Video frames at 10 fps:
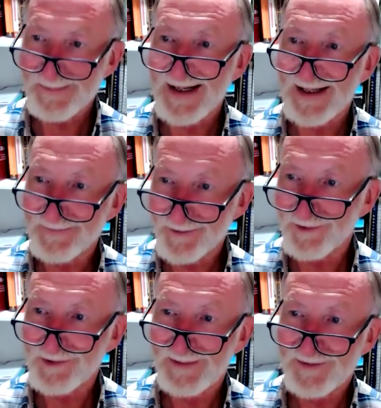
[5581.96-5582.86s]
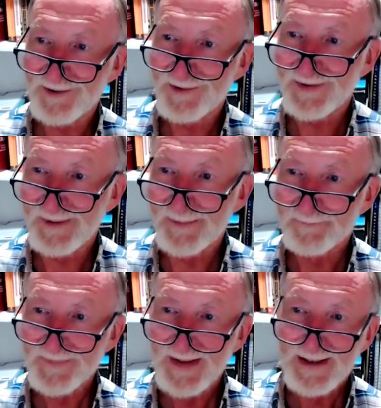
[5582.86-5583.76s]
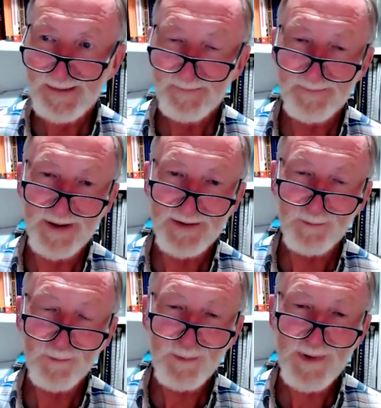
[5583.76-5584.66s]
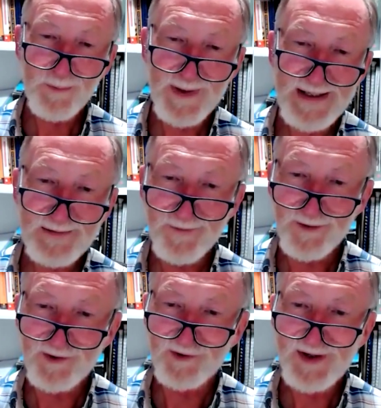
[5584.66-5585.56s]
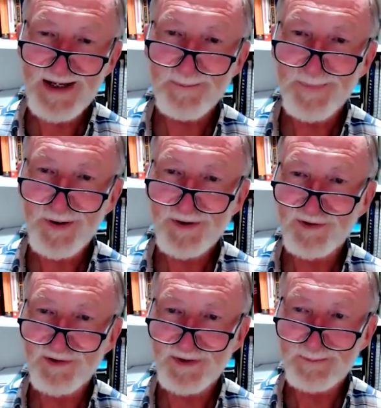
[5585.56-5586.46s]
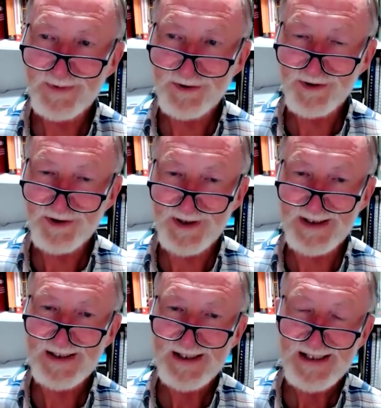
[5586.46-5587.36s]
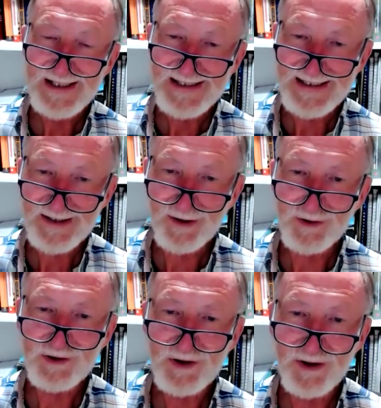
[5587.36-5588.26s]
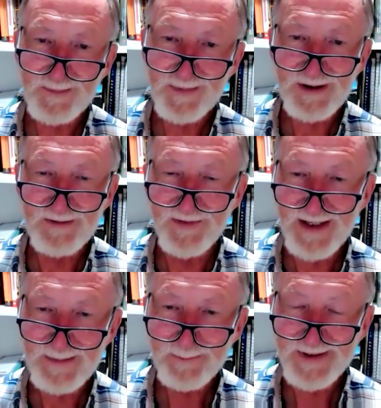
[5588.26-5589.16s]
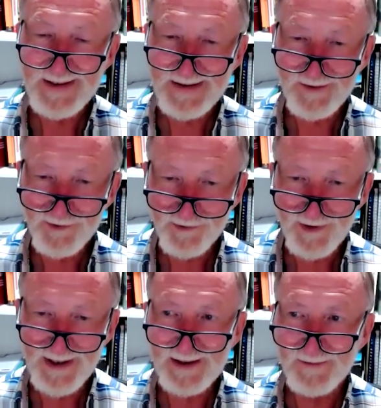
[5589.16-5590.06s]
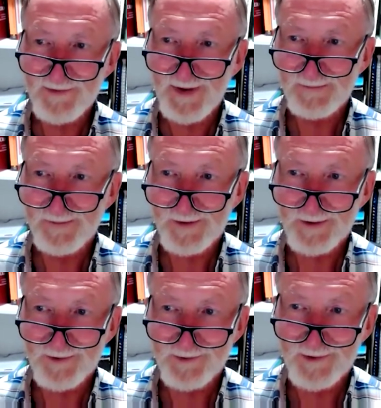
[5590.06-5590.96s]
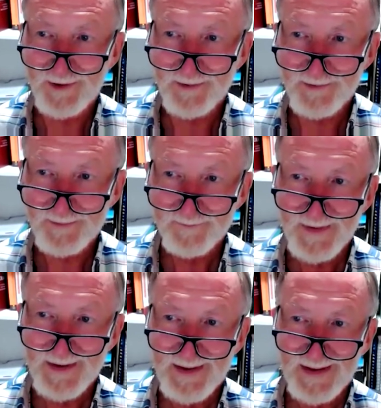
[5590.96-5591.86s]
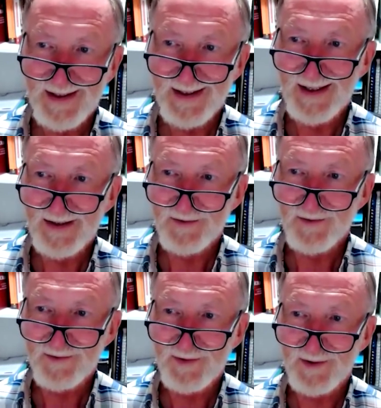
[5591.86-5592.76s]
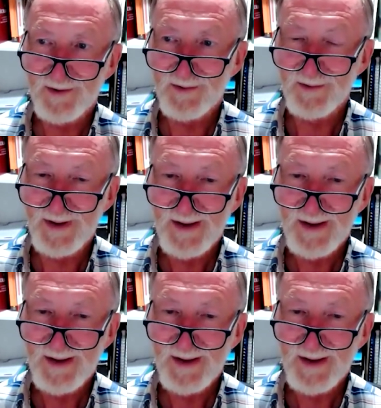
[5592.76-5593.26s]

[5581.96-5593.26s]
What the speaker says: bad, of course, you have to do something. But what we're waiting for is that person's immunity to get on top of that particular strain of Staphylococcus aureus. And so